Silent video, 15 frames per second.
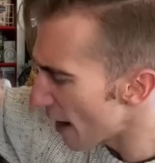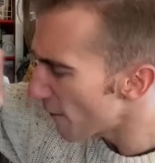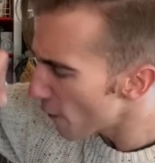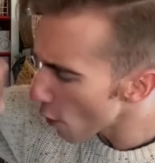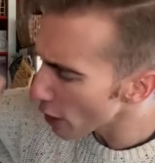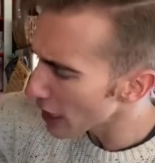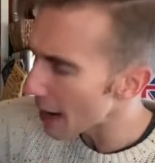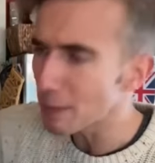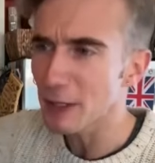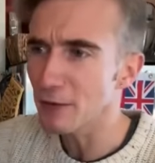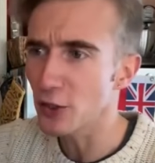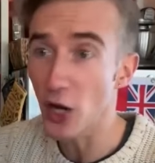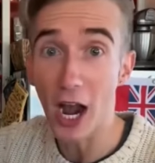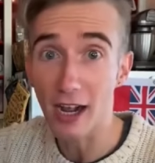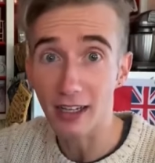4 cups
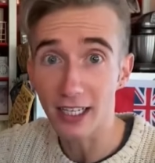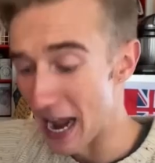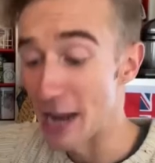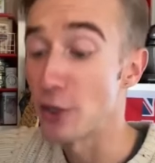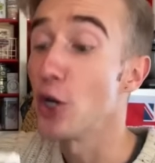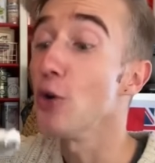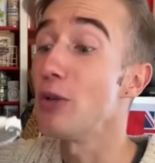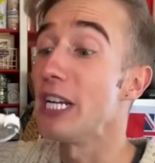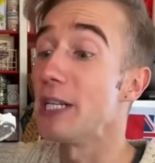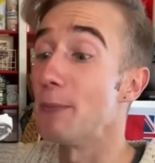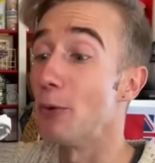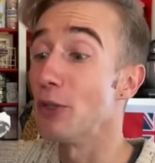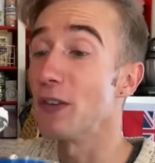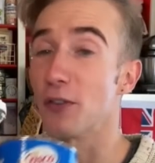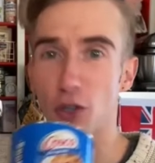of chocolate and 2
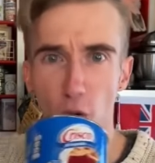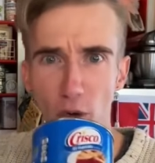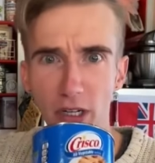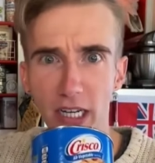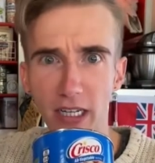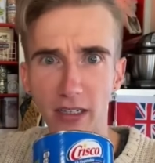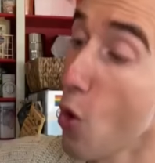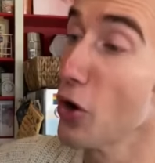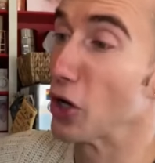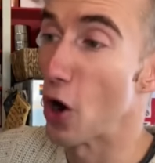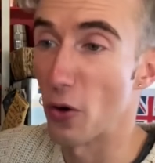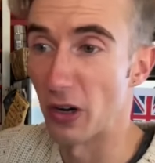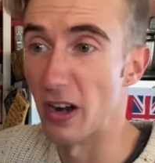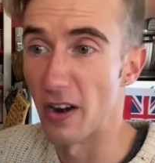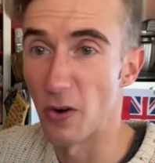teaspoons of shortening or
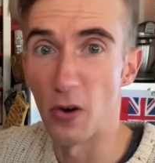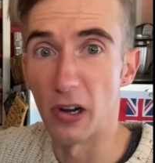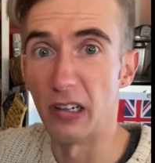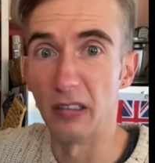coconut oil,